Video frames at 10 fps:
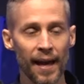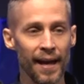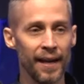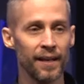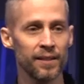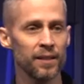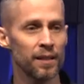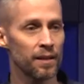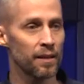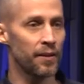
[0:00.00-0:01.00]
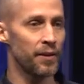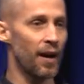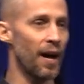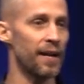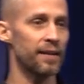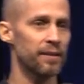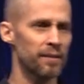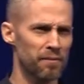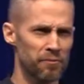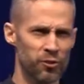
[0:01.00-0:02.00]
and not
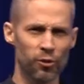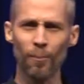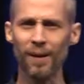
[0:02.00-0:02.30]
so